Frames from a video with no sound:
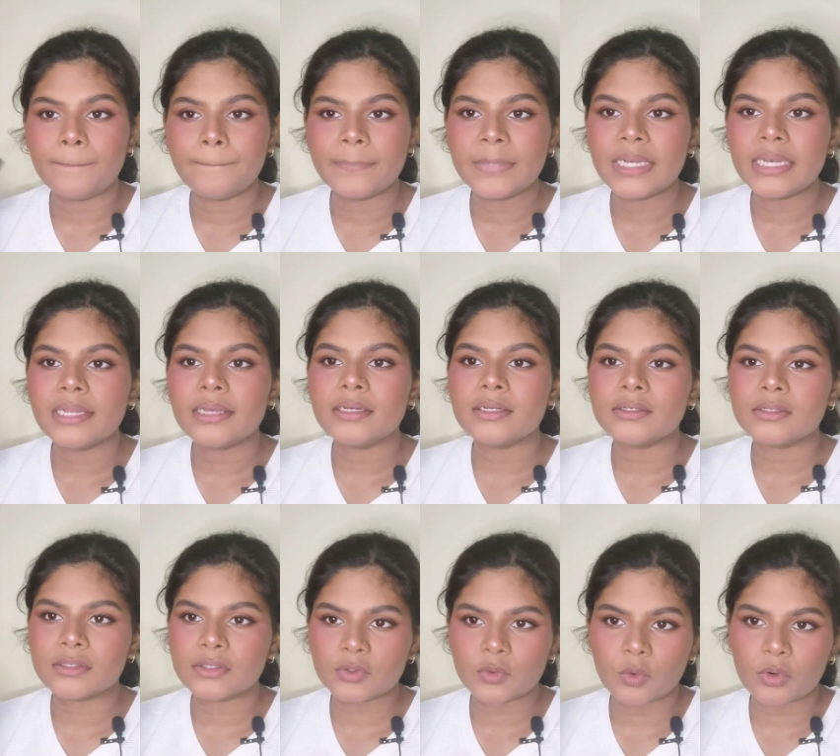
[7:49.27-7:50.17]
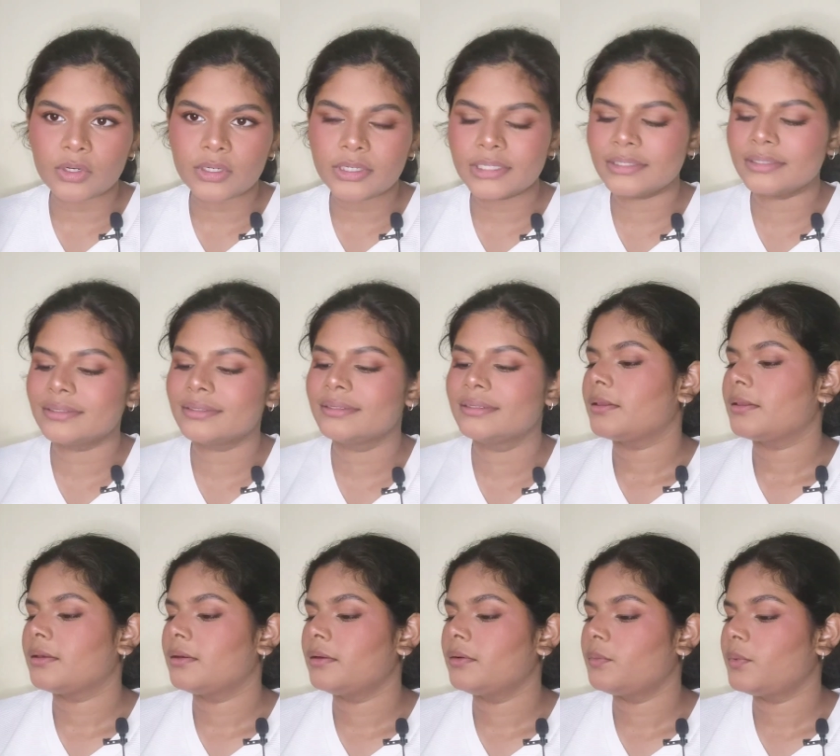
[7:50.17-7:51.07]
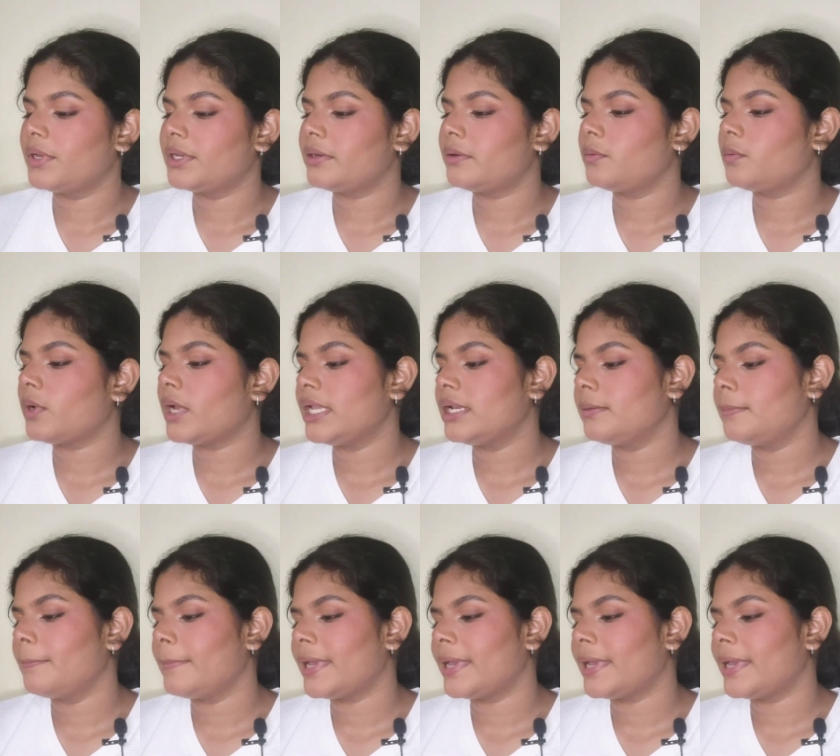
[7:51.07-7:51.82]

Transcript: million years old Wet n Wild